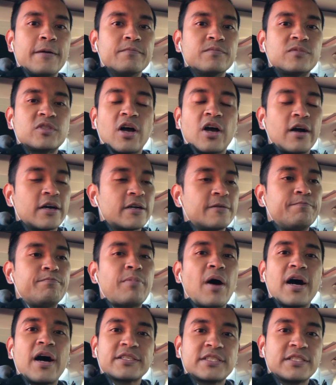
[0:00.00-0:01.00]
talk
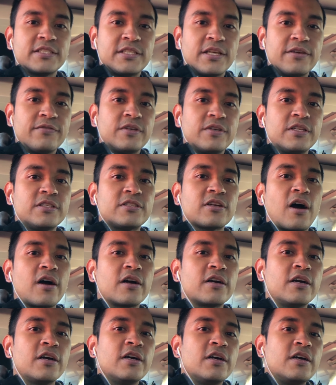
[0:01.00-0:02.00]
positivity, talk
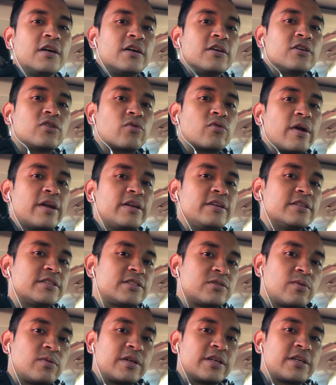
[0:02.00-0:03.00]

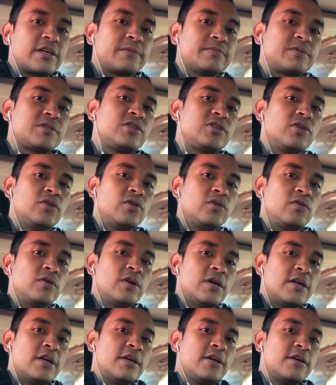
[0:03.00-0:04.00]
greatness when it comes to
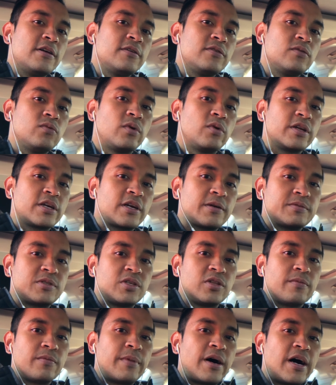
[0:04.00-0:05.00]

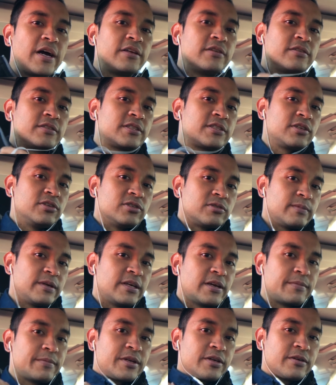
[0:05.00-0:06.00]
the mind. Excuse me,
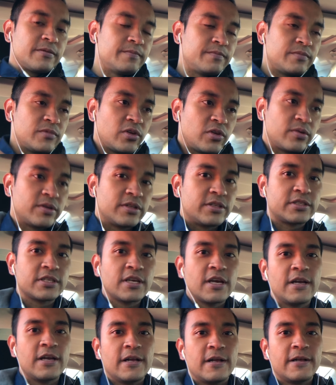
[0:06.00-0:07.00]
I'm gonna lower this.
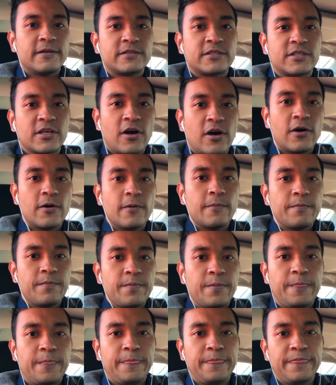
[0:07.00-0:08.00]
So
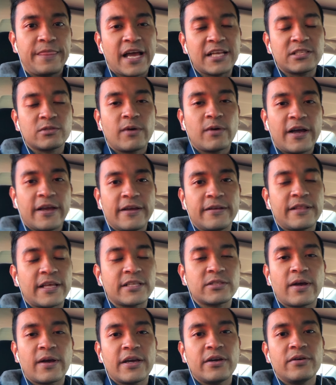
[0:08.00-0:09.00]
that's why
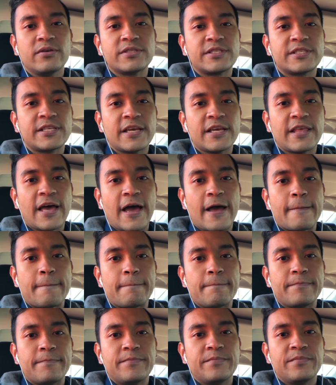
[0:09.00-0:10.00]
I always say that
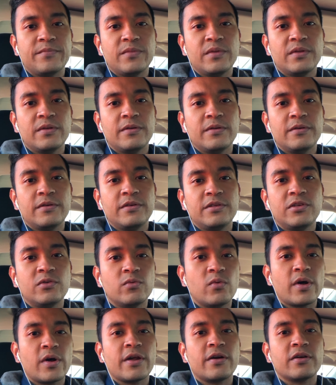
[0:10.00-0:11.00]
you
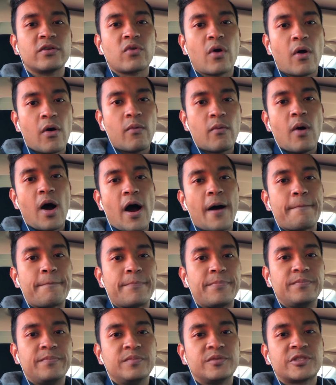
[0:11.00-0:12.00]
want to grow up
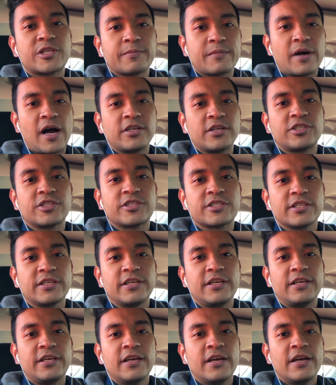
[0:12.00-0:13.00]

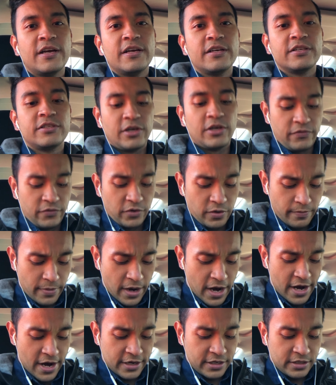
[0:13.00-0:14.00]
subconsciously. Give your
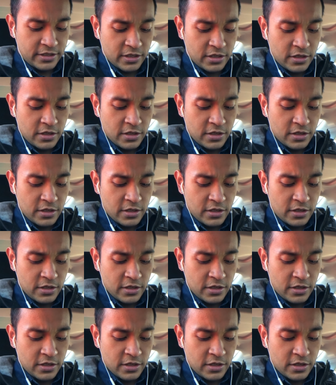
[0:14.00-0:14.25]
mind